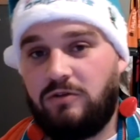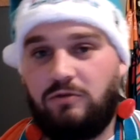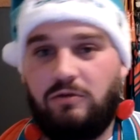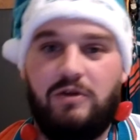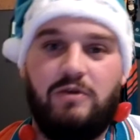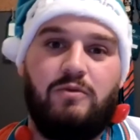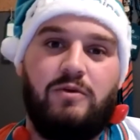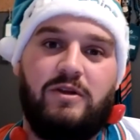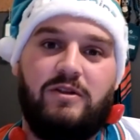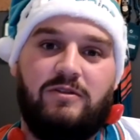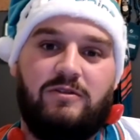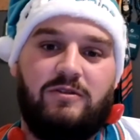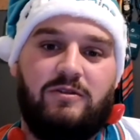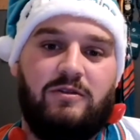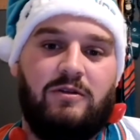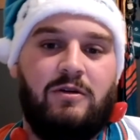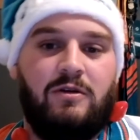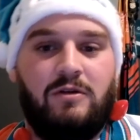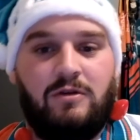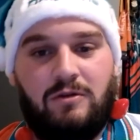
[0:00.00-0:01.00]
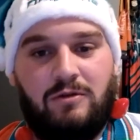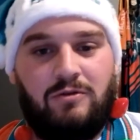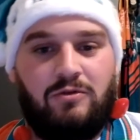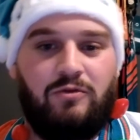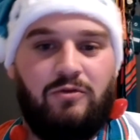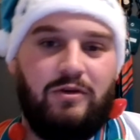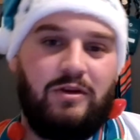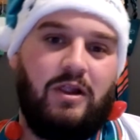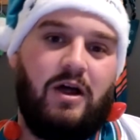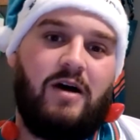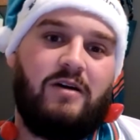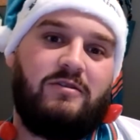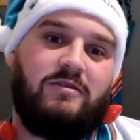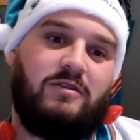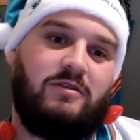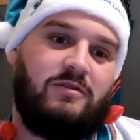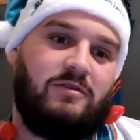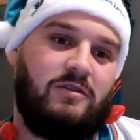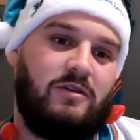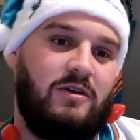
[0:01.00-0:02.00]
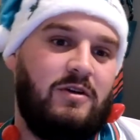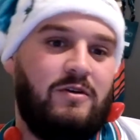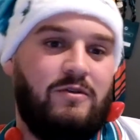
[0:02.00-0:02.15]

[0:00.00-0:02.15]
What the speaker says: 3 wins, 3 losses.